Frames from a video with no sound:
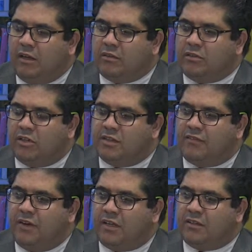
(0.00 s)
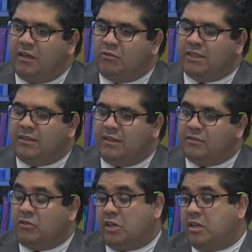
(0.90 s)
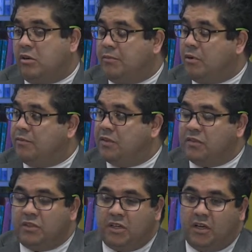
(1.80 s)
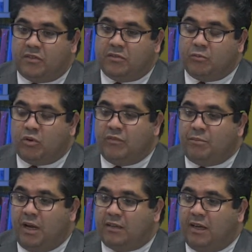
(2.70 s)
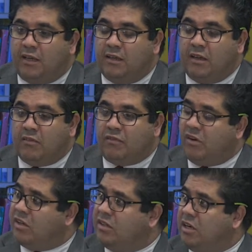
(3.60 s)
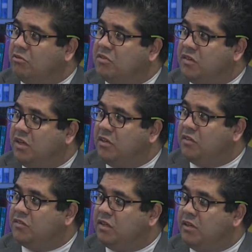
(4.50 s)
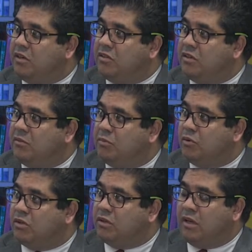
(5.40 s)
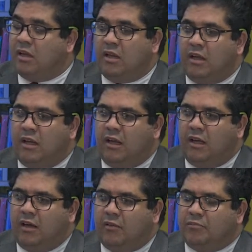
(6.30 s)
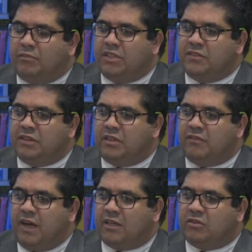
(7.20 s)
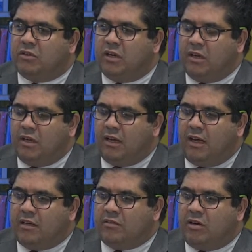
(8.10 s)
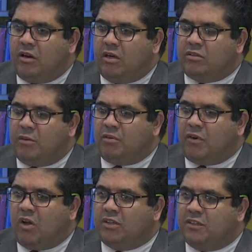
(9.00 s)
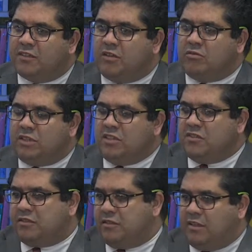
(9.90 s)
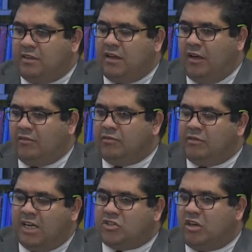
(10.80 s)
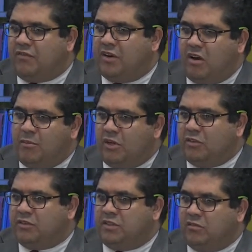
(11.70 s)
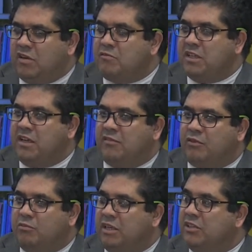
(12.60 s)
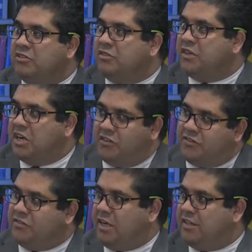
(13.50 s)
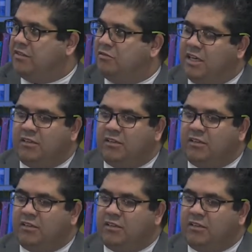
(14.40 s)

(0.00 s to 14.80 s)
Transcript: does affect wetlands. Hurricane, obviously, yes, more impact. And flooding, I would say, is another important, basically, factor. And on top of all this, so these natural phenomena, have been there for millions of years, right? So